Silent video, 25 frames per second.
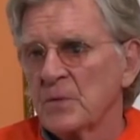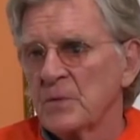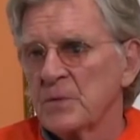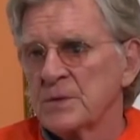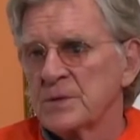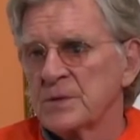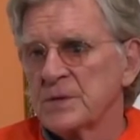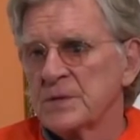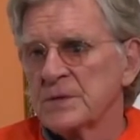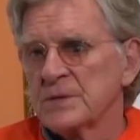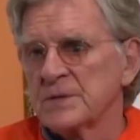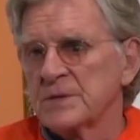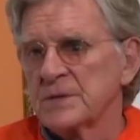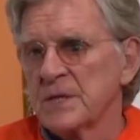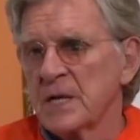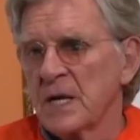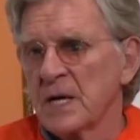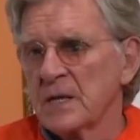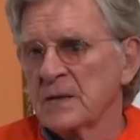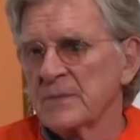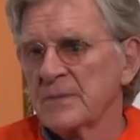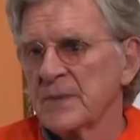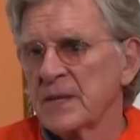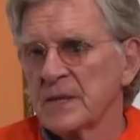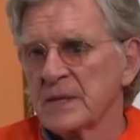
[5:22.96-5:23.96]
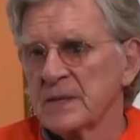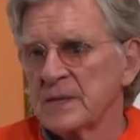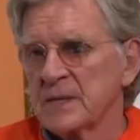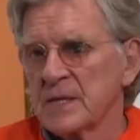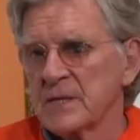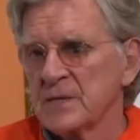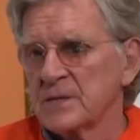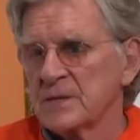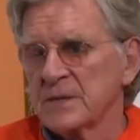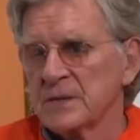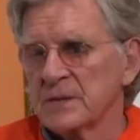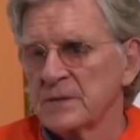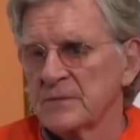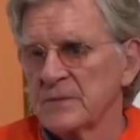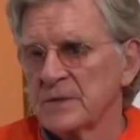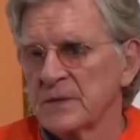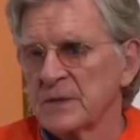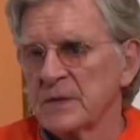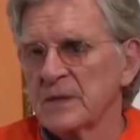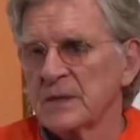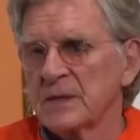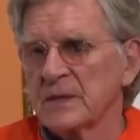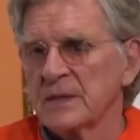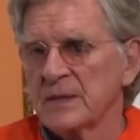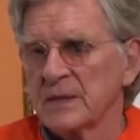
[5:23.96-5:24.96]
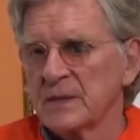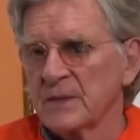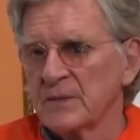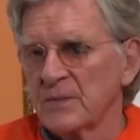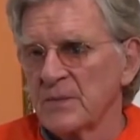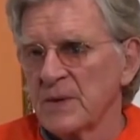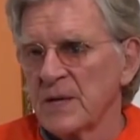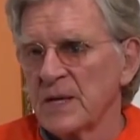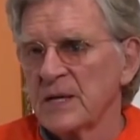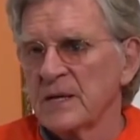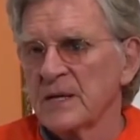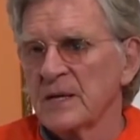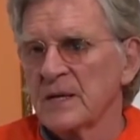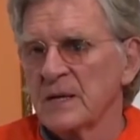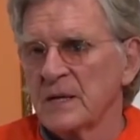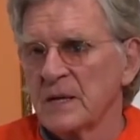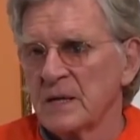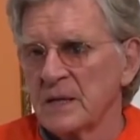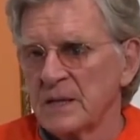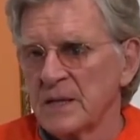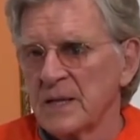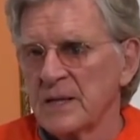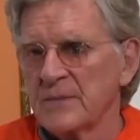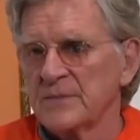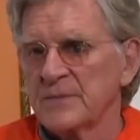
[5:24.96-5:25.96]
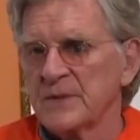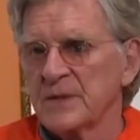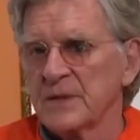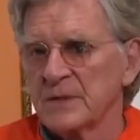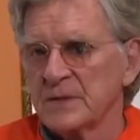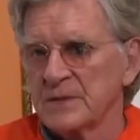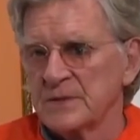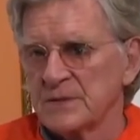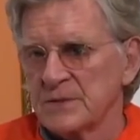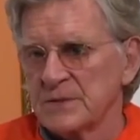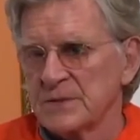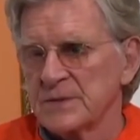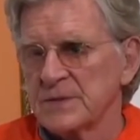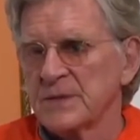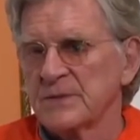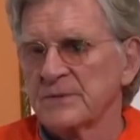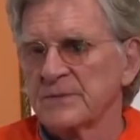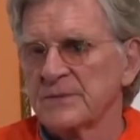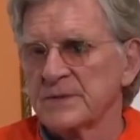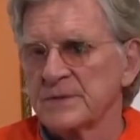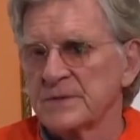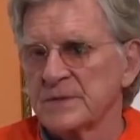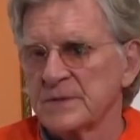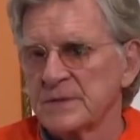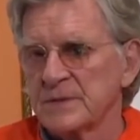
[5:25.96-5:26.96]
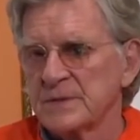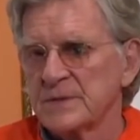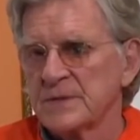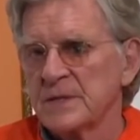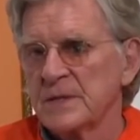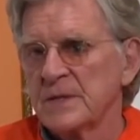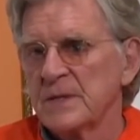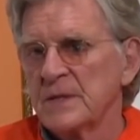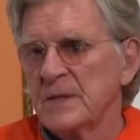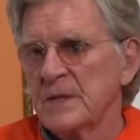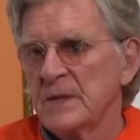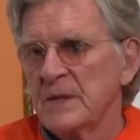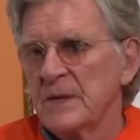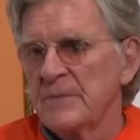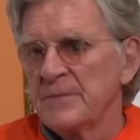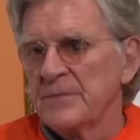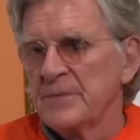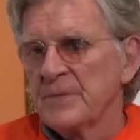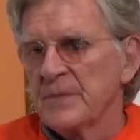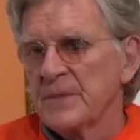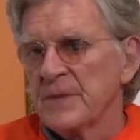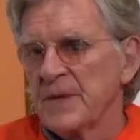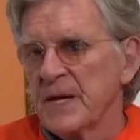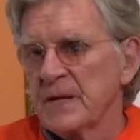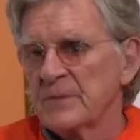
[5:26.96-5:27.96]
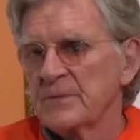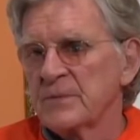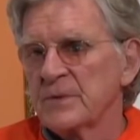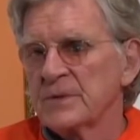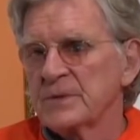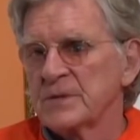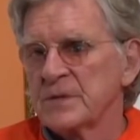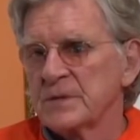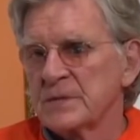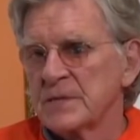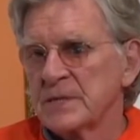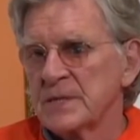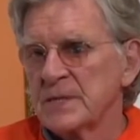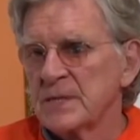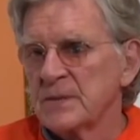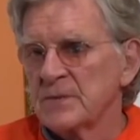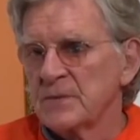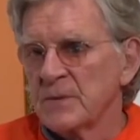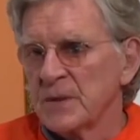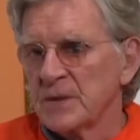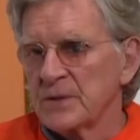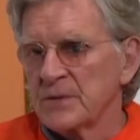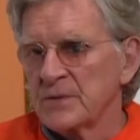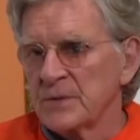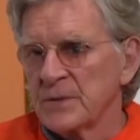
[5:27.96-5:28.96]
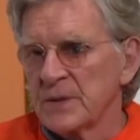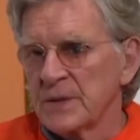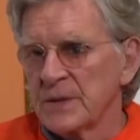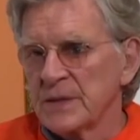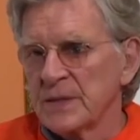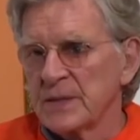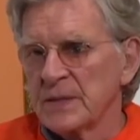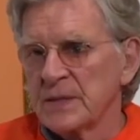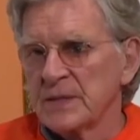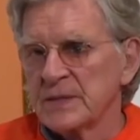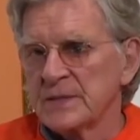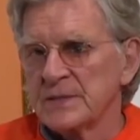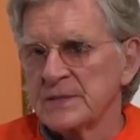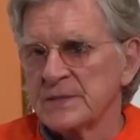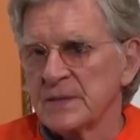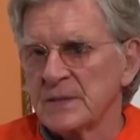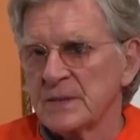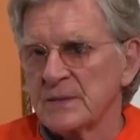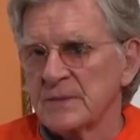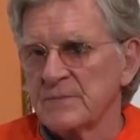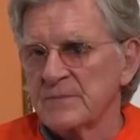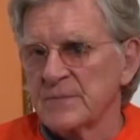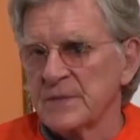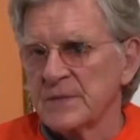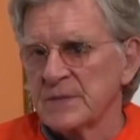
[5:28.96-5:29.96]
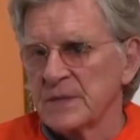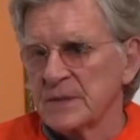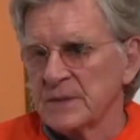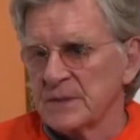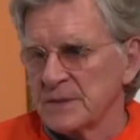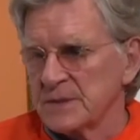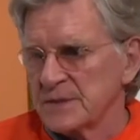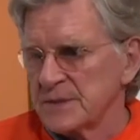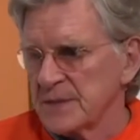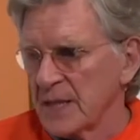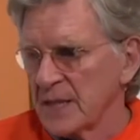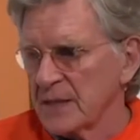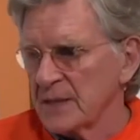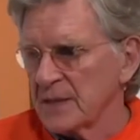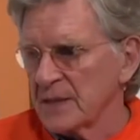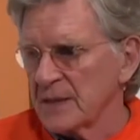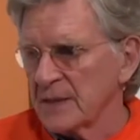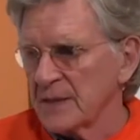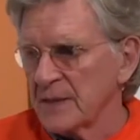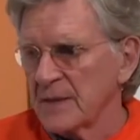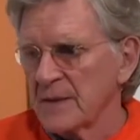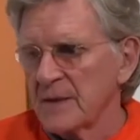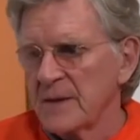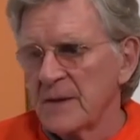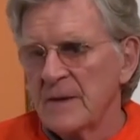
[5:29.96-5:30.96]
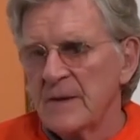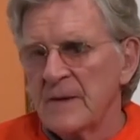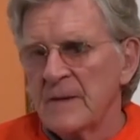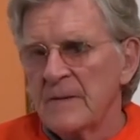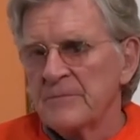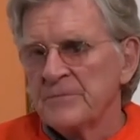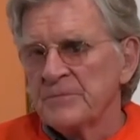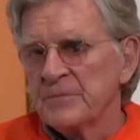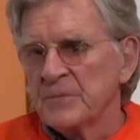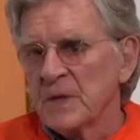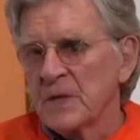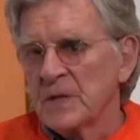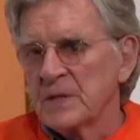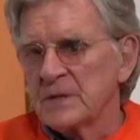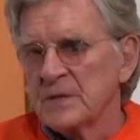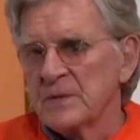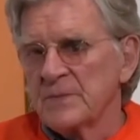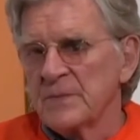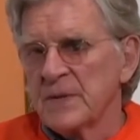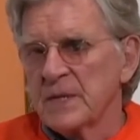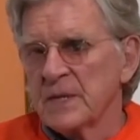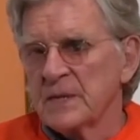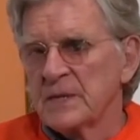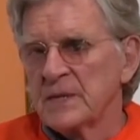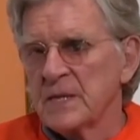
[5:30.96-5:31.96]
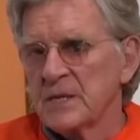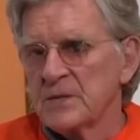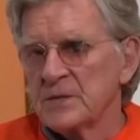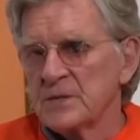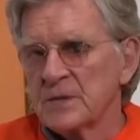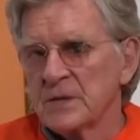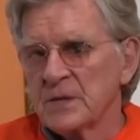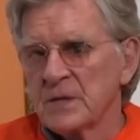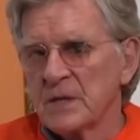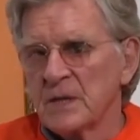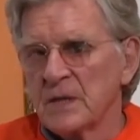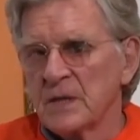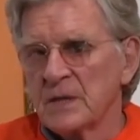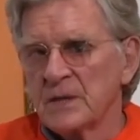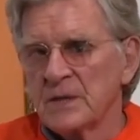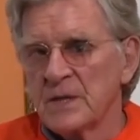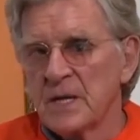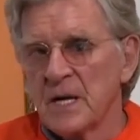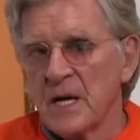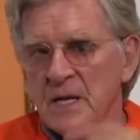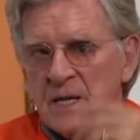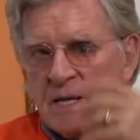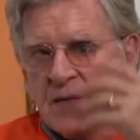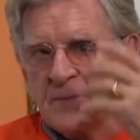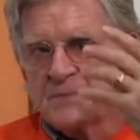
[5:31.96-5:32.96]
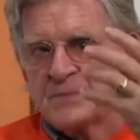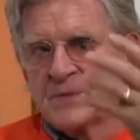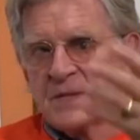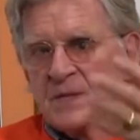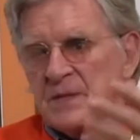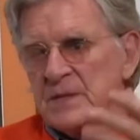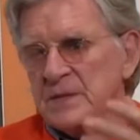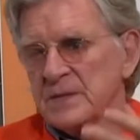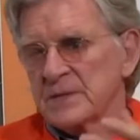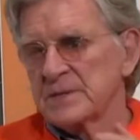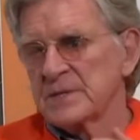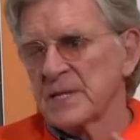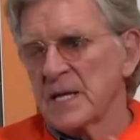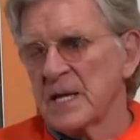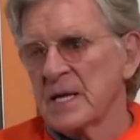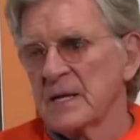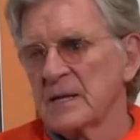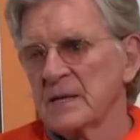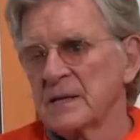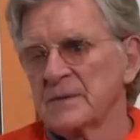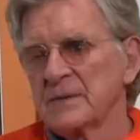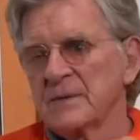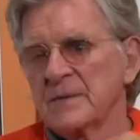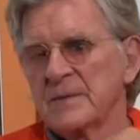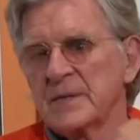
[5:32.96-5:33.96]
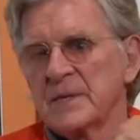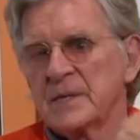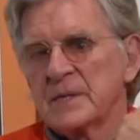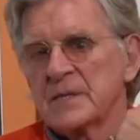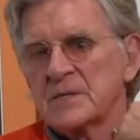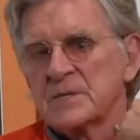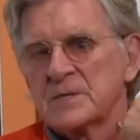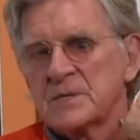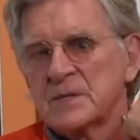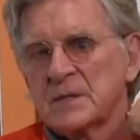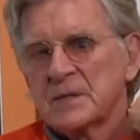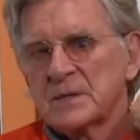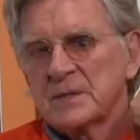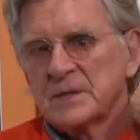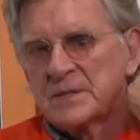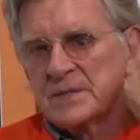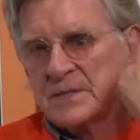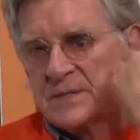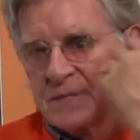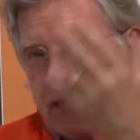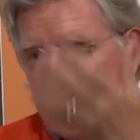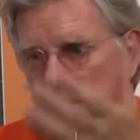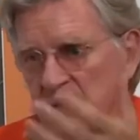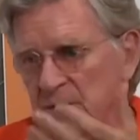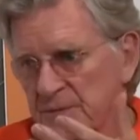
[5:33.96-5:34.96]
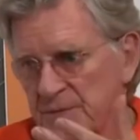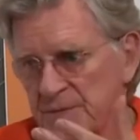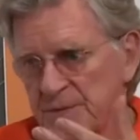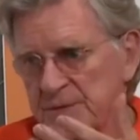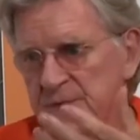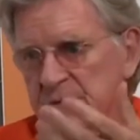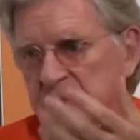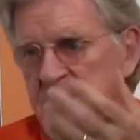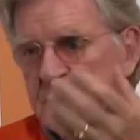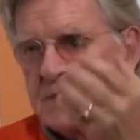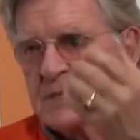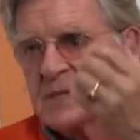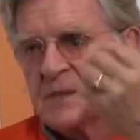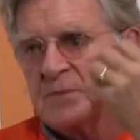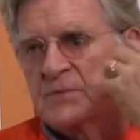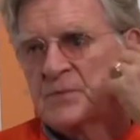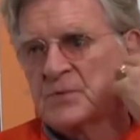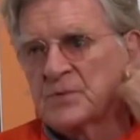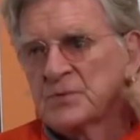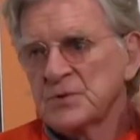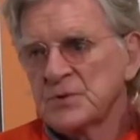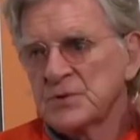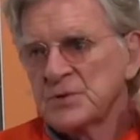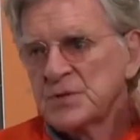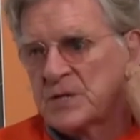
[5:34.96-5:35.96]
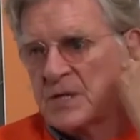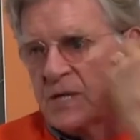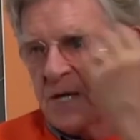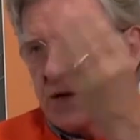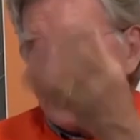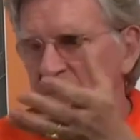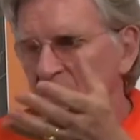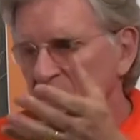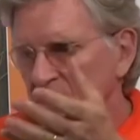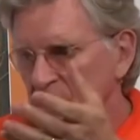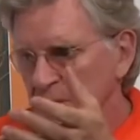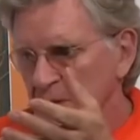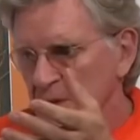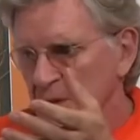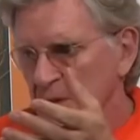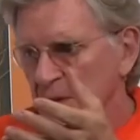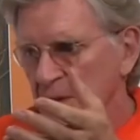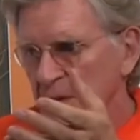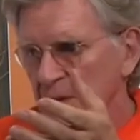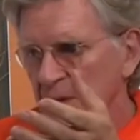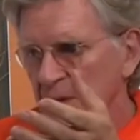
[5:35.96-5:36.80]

which is not a meditation really in a way on emptiness or selflessness. That would just lead one to a nihilistic misunderstanding. It's a meditation on non emptiness and a meditation on the self. It's an attempt to discover